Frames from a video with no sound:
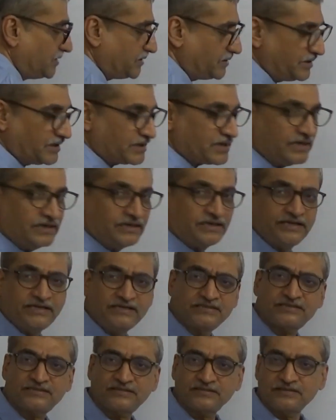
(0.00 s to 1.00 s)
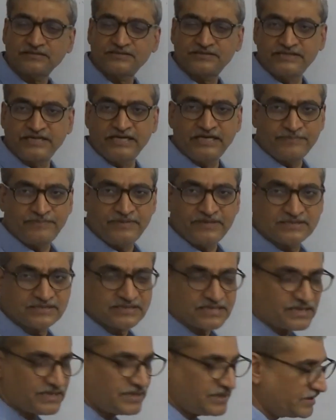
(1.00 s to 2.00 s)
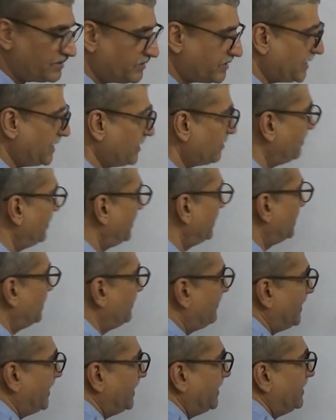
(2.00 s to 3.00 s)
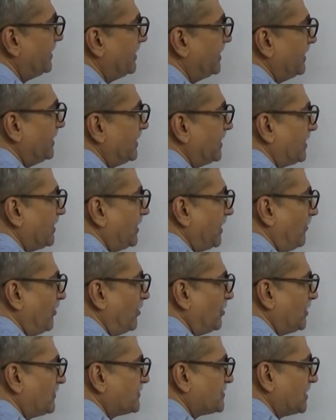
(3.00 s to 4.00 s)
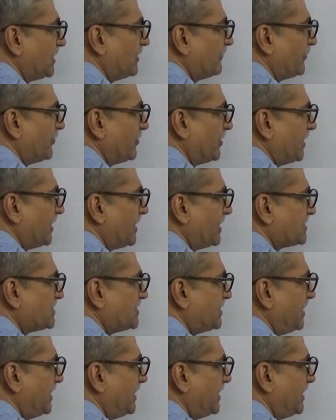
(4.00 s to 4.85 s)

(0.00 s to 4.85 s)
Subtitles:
The country's GDP is calculated by the amount of sulfuric acid